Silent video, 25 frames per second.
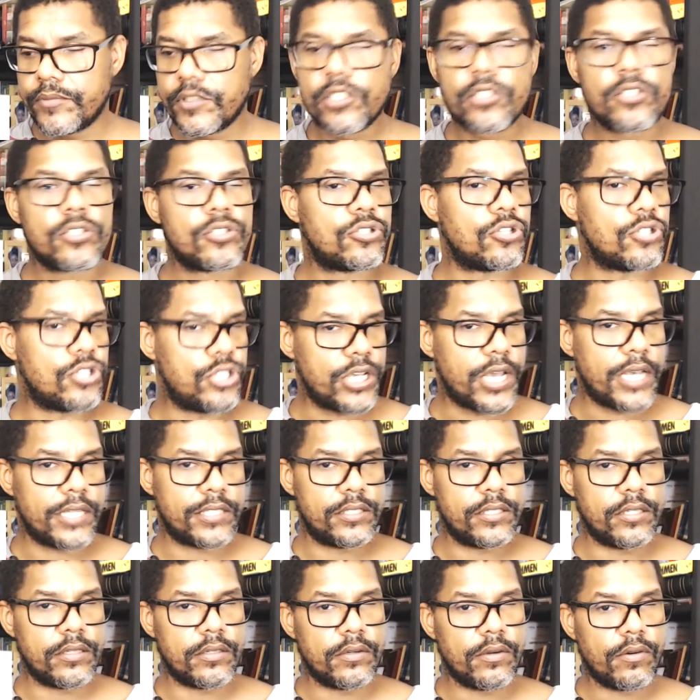
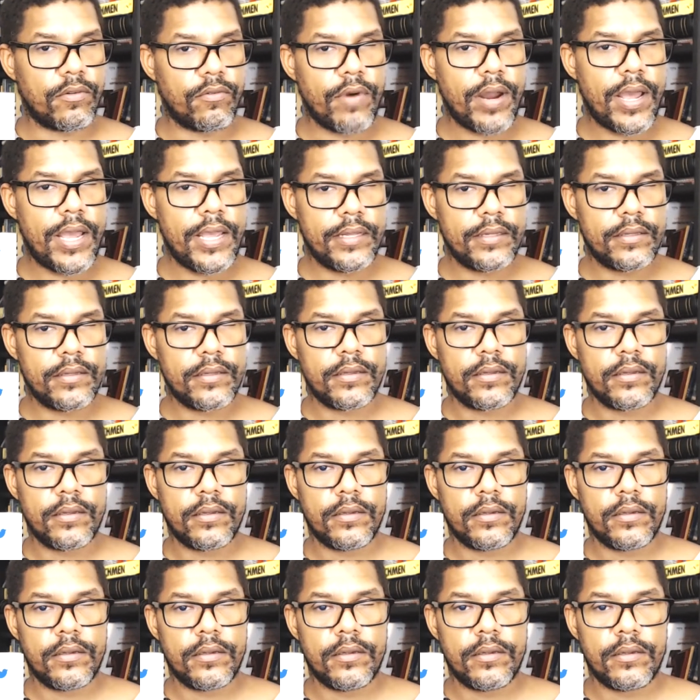suggestion, right?
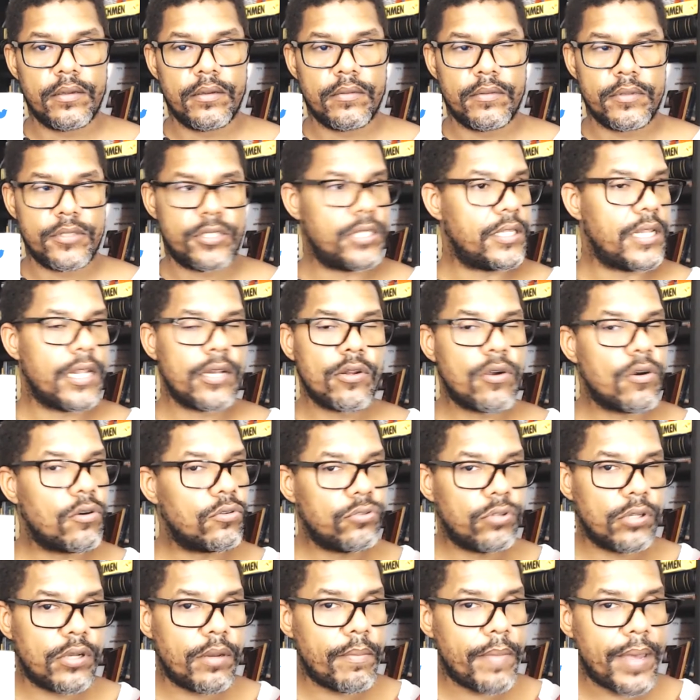She didn't go
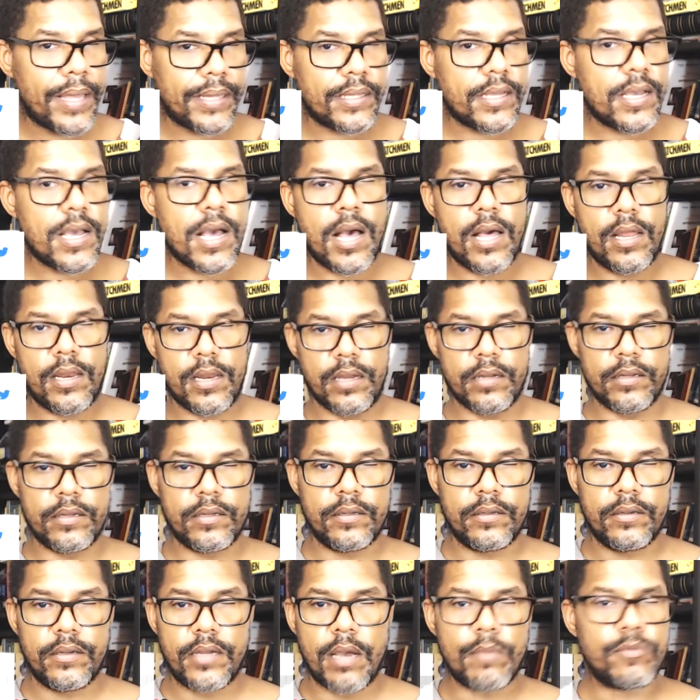to the Met Gala.
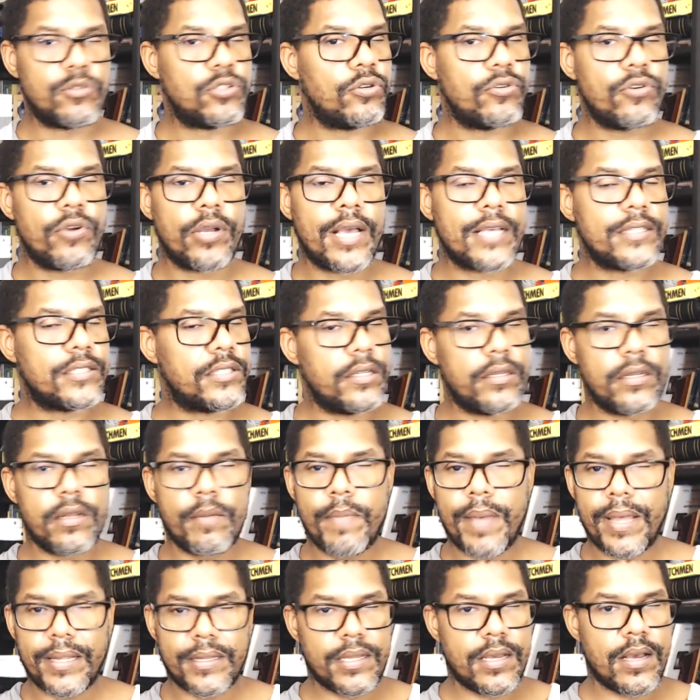I'm sure you guys seen the
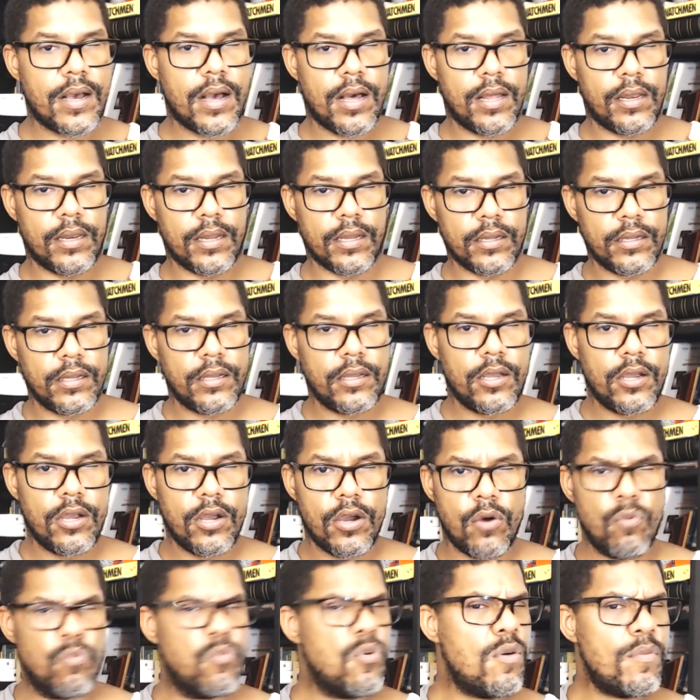Met Gala.
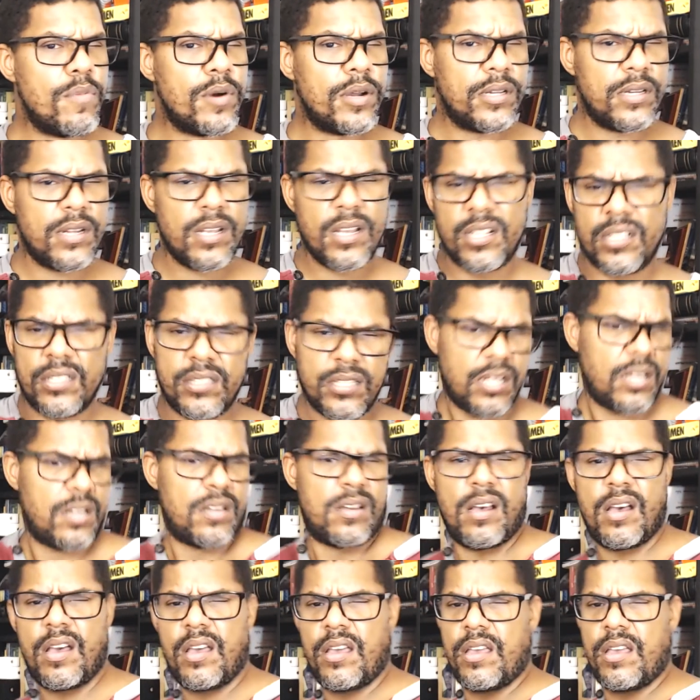Woman, hi,